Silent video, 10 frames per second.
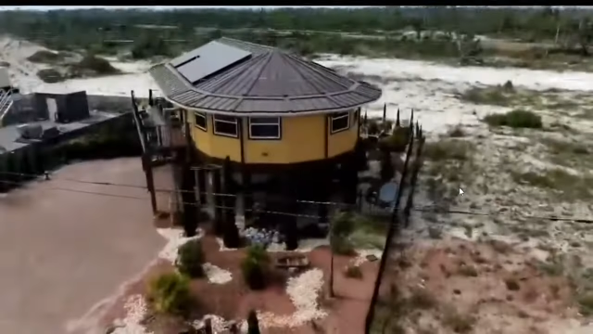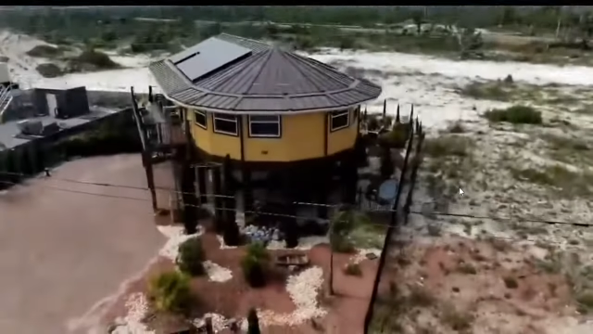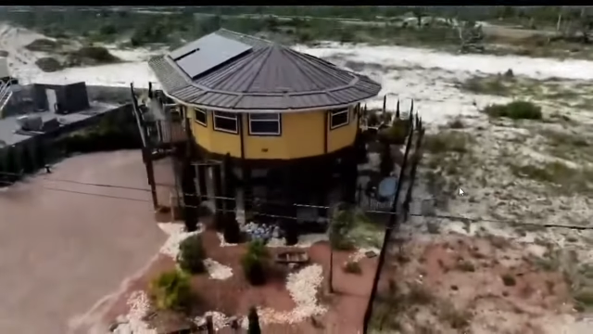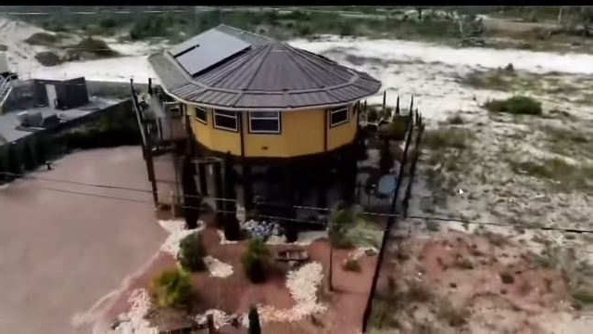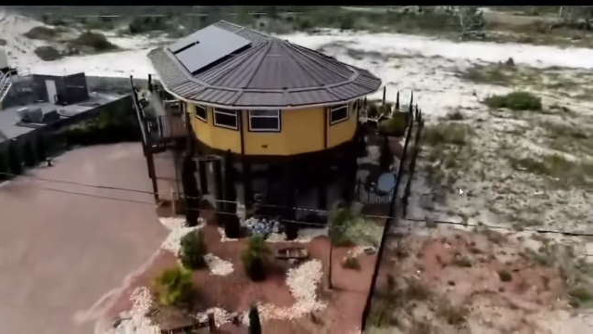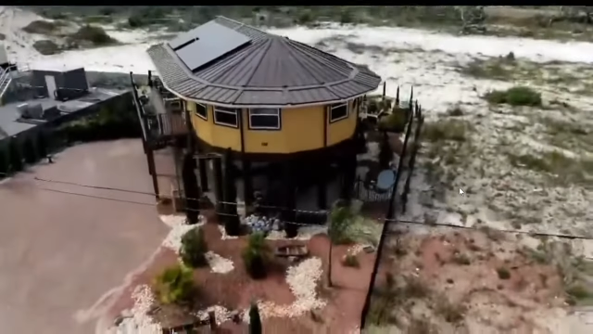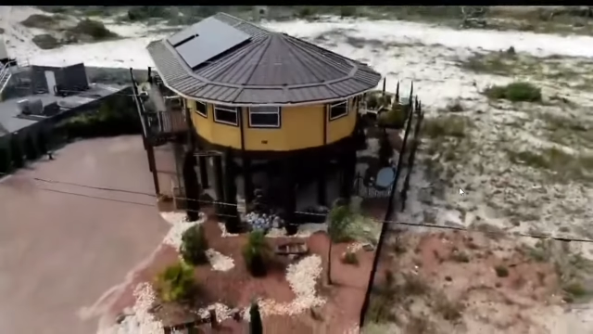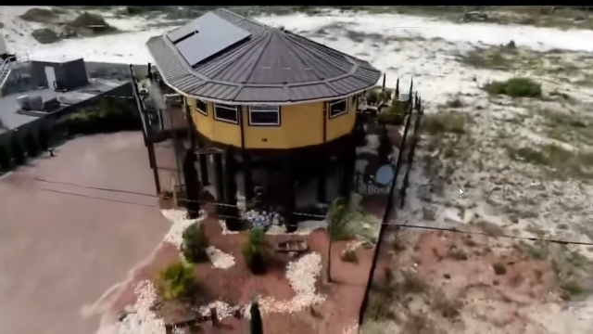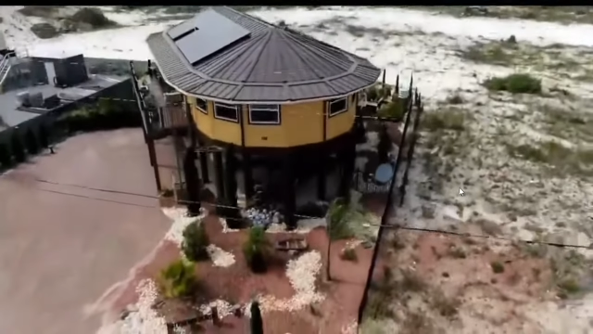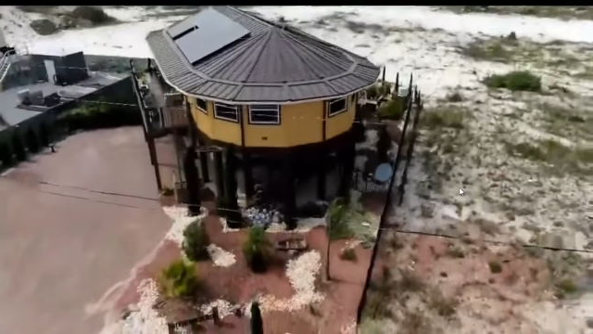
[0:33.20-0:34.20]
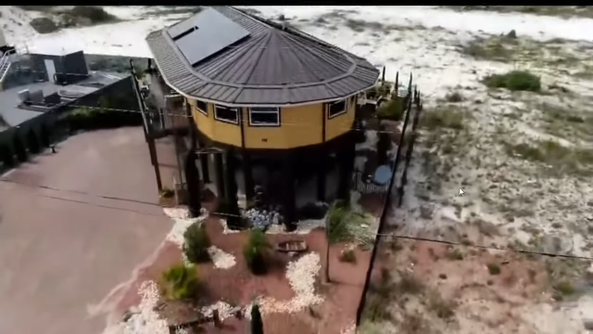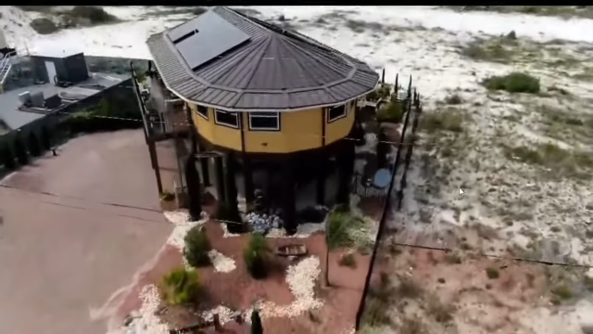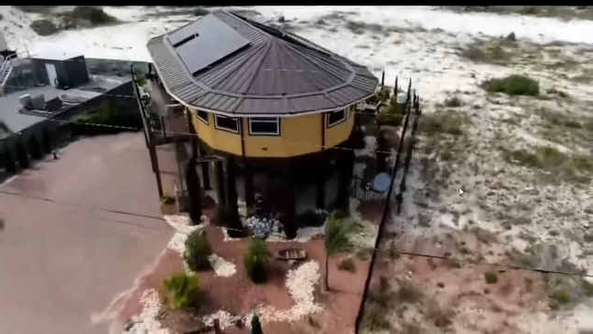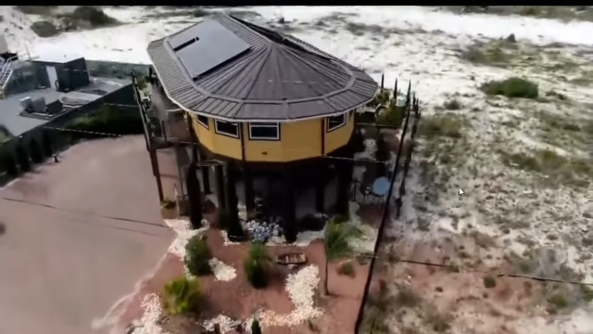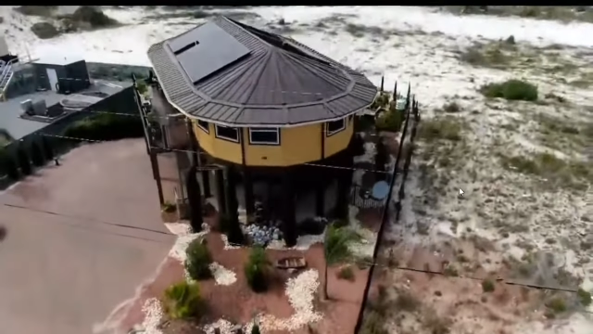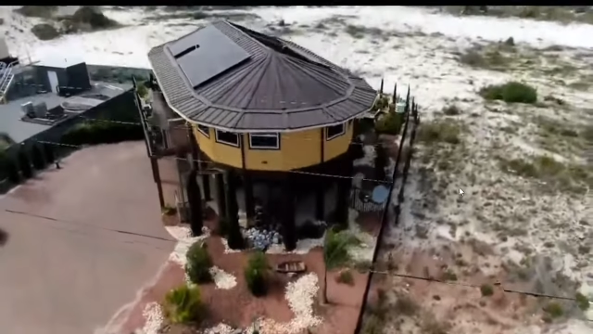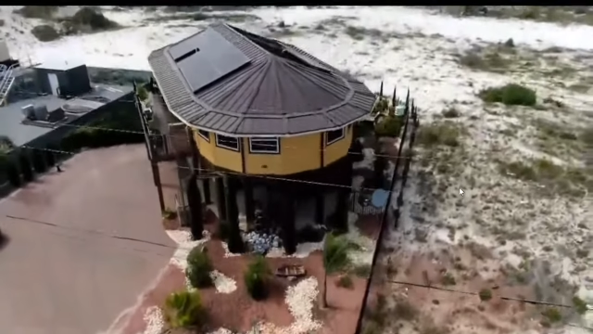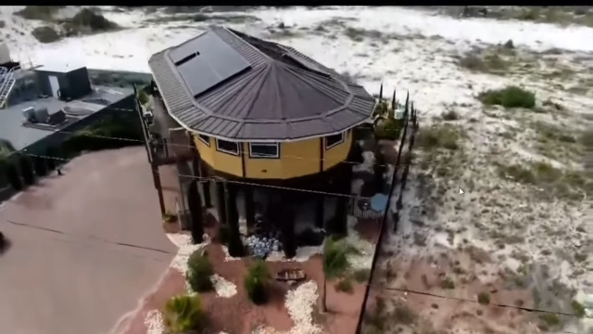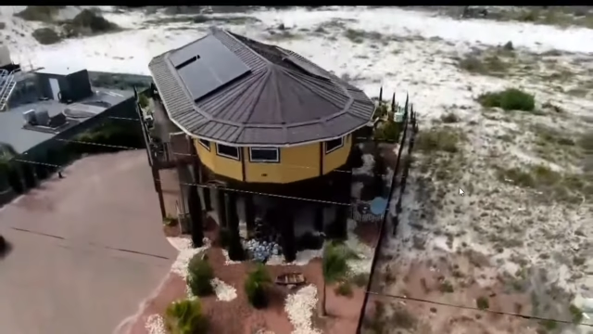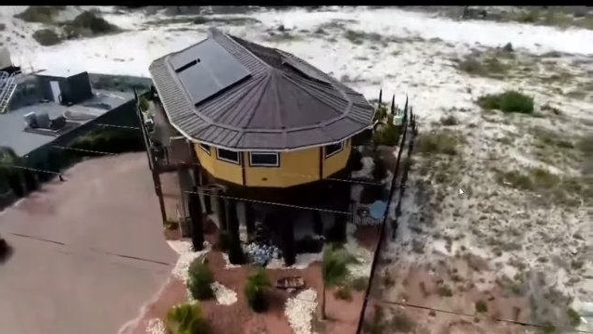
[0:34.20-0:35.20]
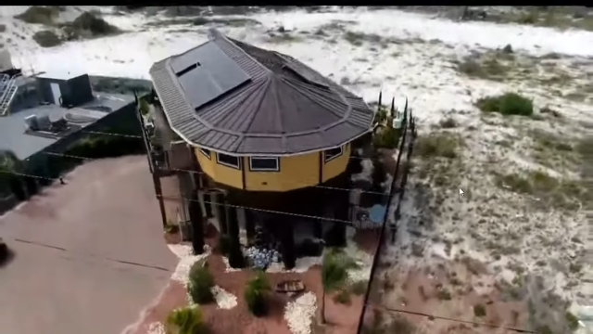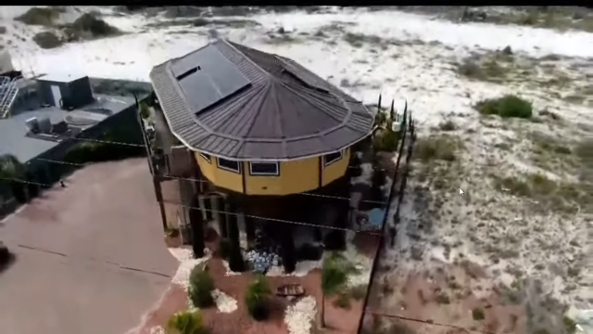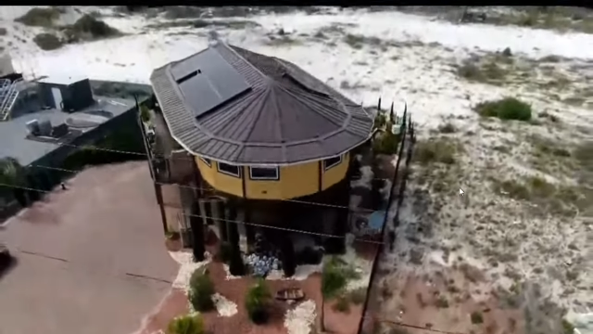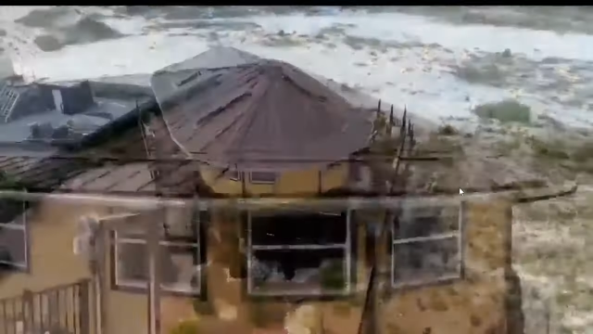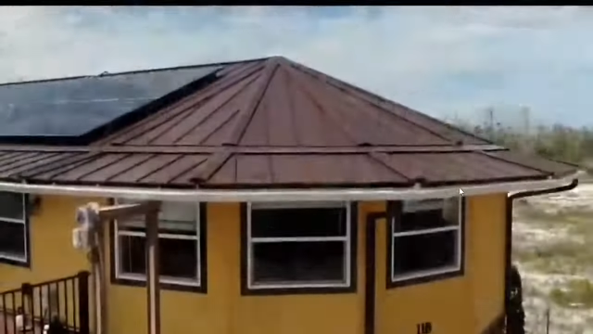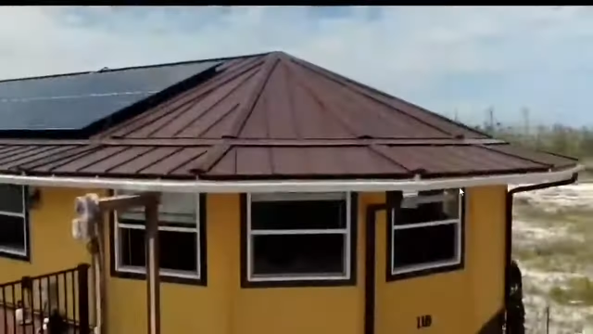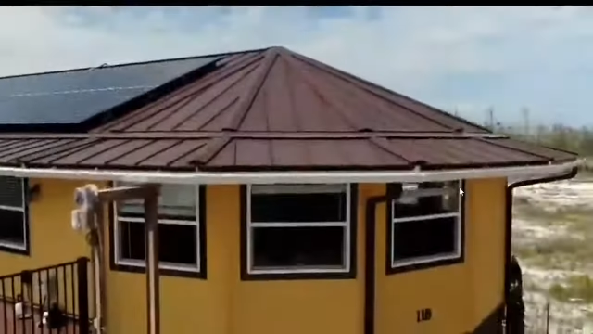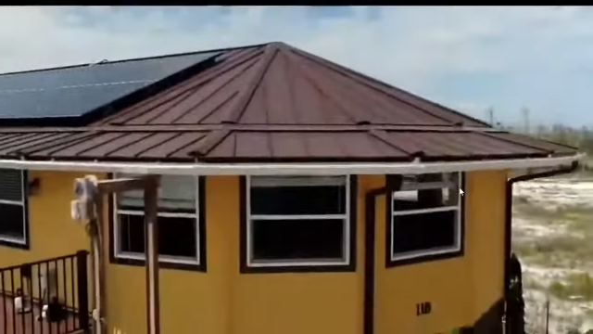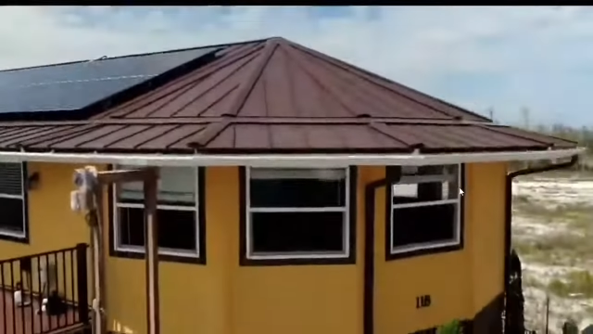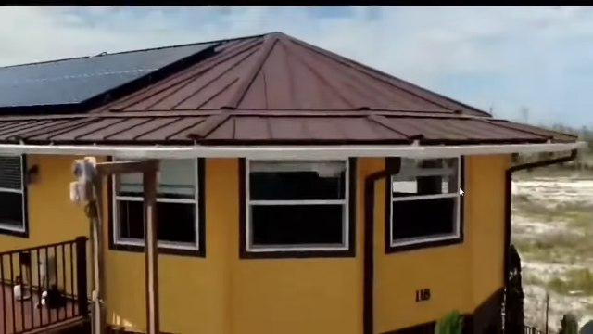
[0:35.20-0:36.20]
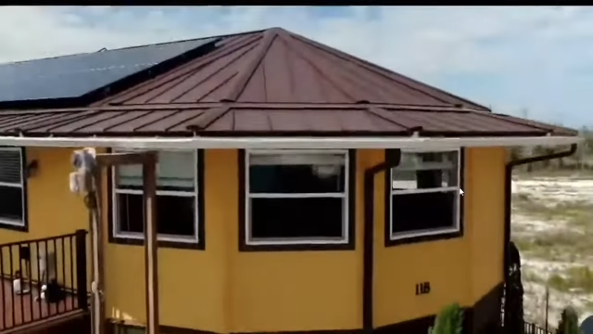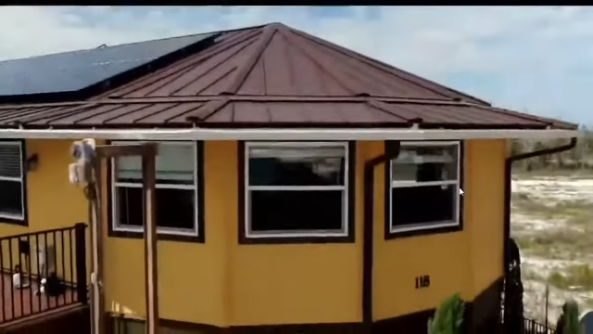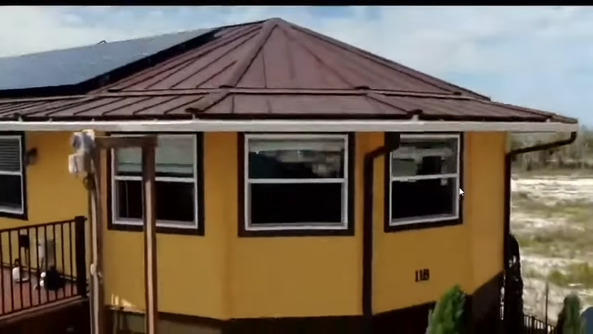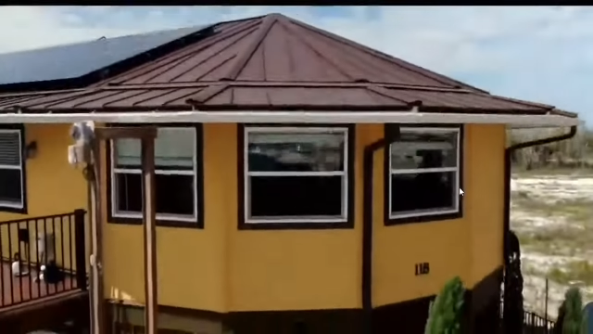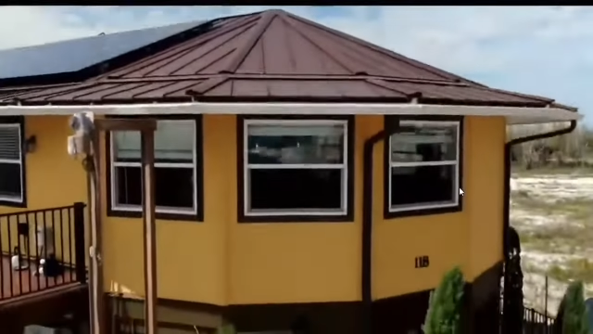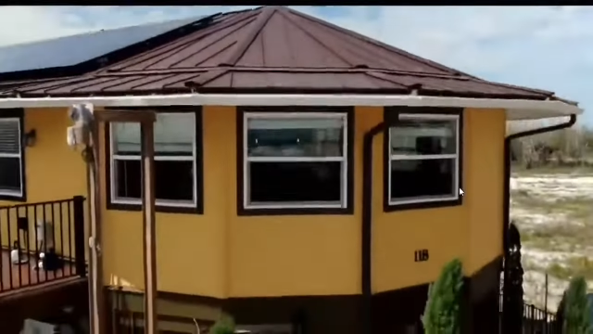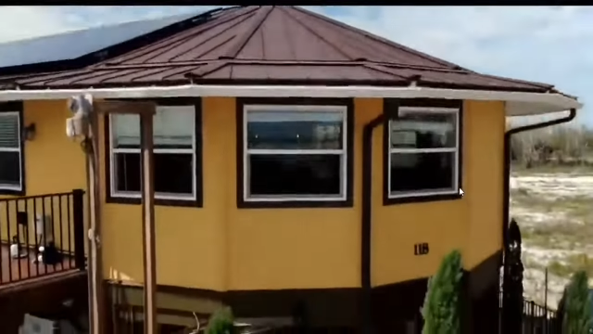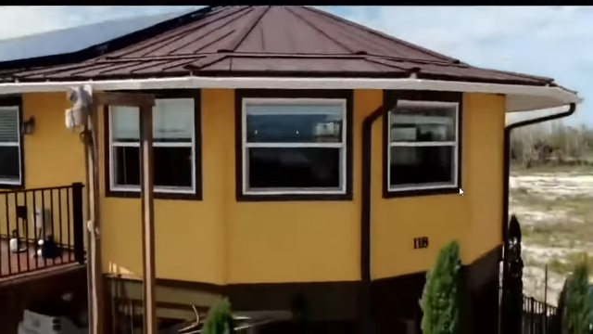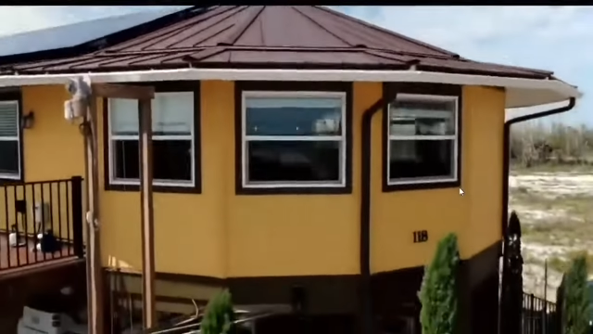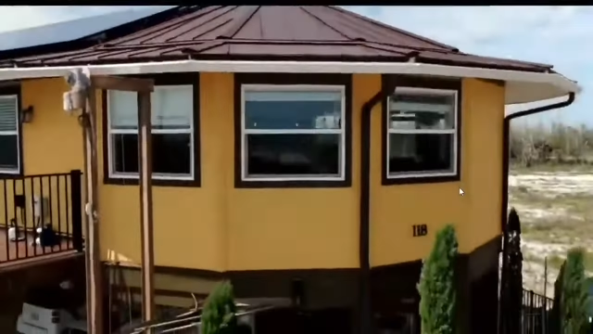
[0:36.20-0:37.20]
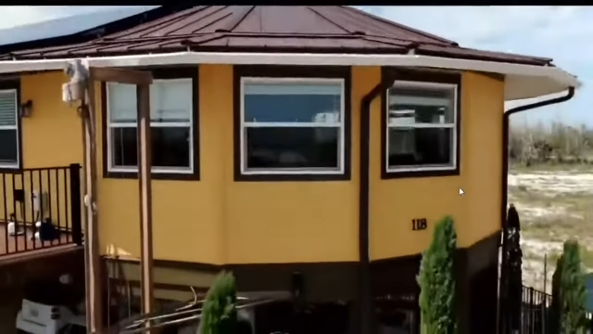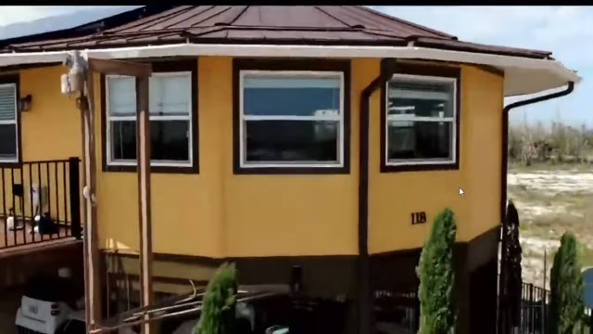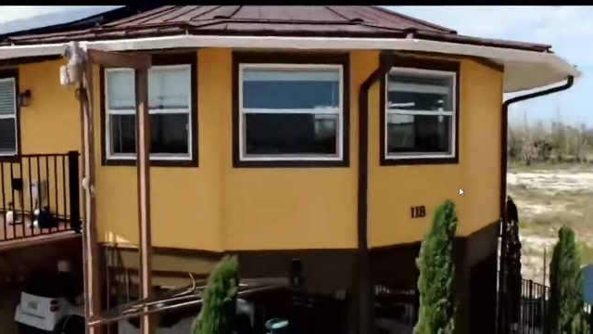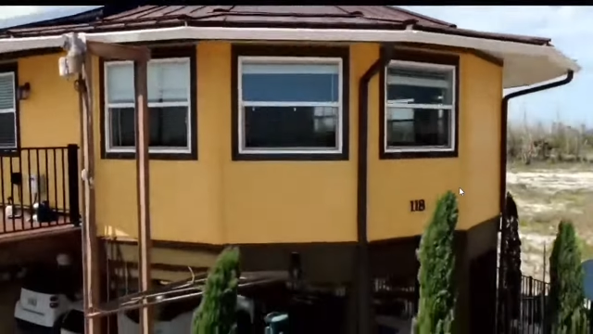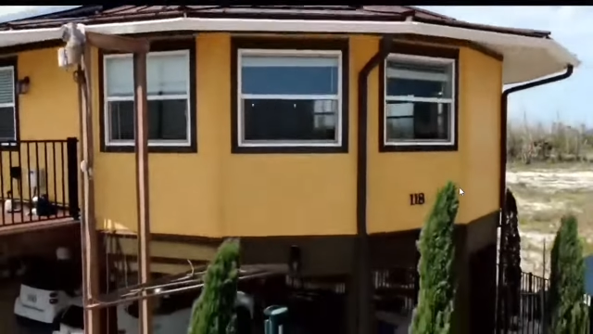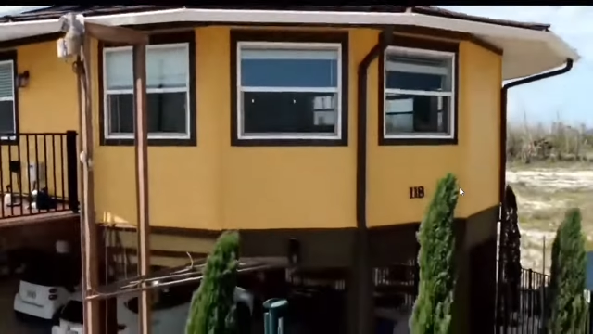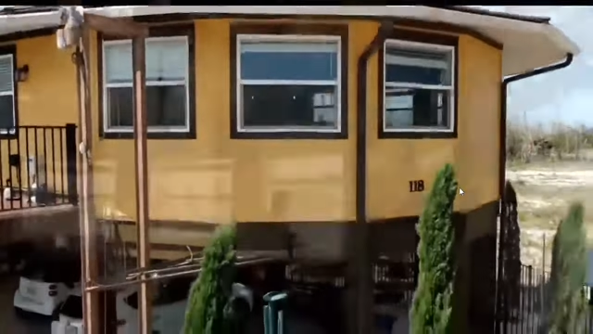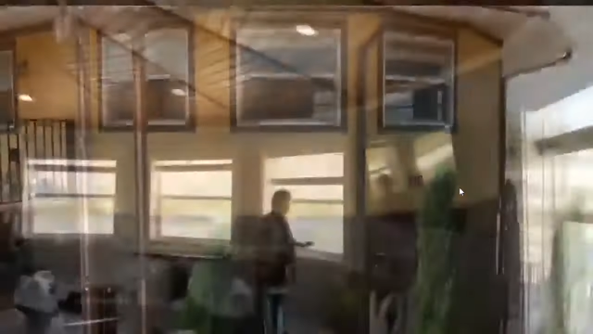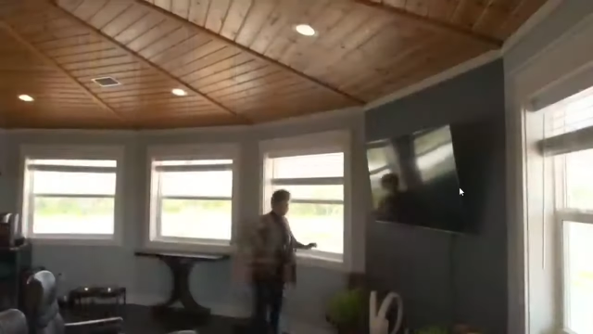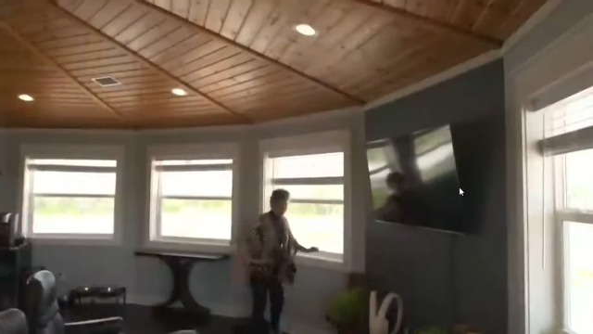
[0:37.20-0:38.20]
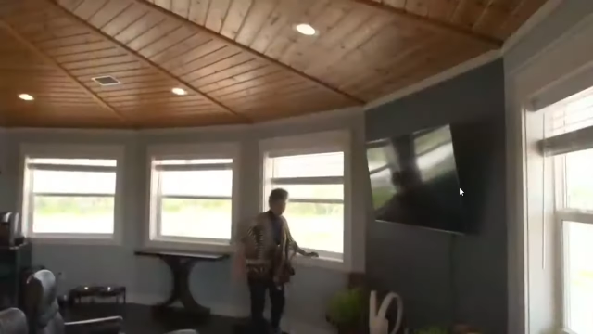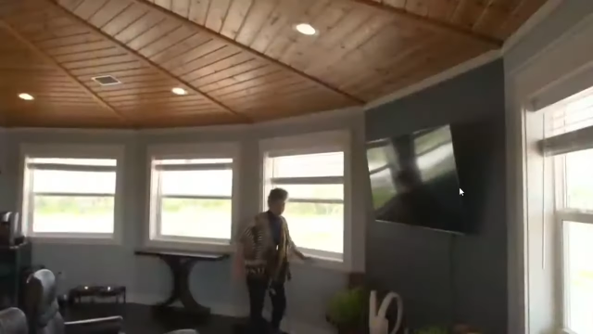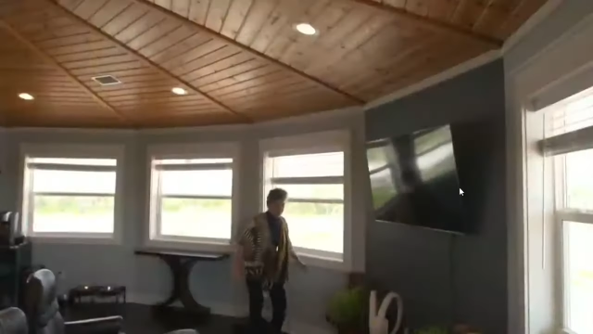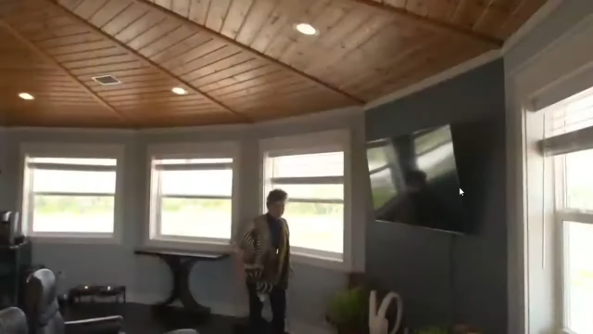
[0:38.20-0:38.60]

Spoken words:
No face is visible, so there are no lips to read.